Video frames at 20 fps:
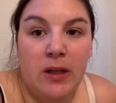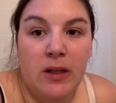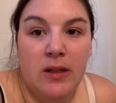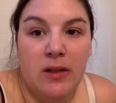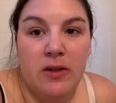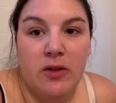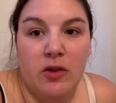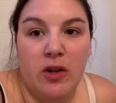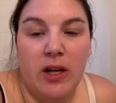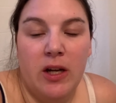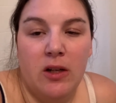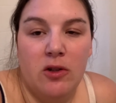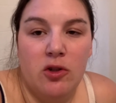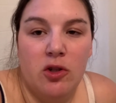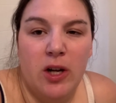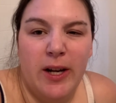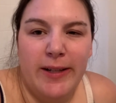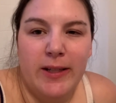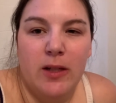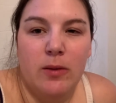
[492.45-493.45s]
is so I could
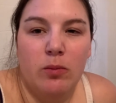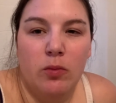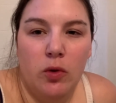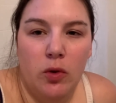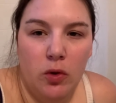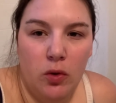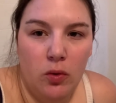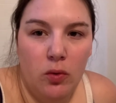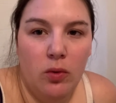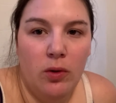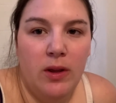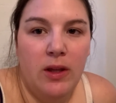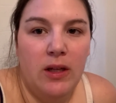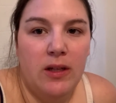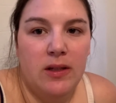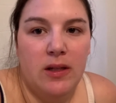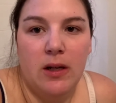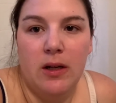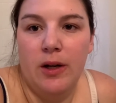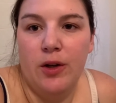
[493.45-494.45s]
try some new
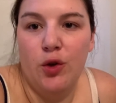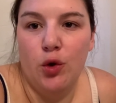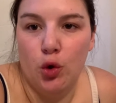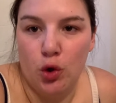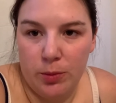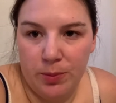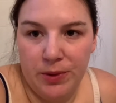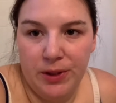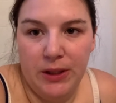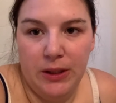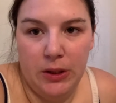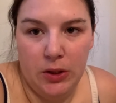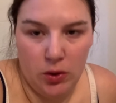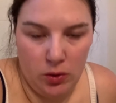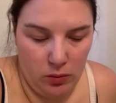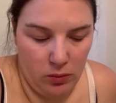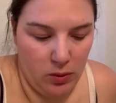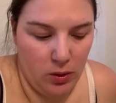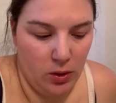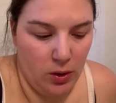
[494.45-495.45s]
things that I normally
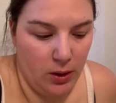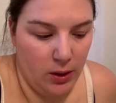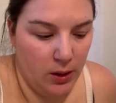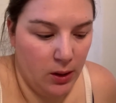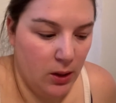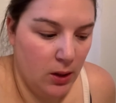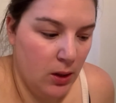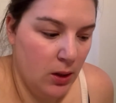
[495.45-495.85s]
don't cook.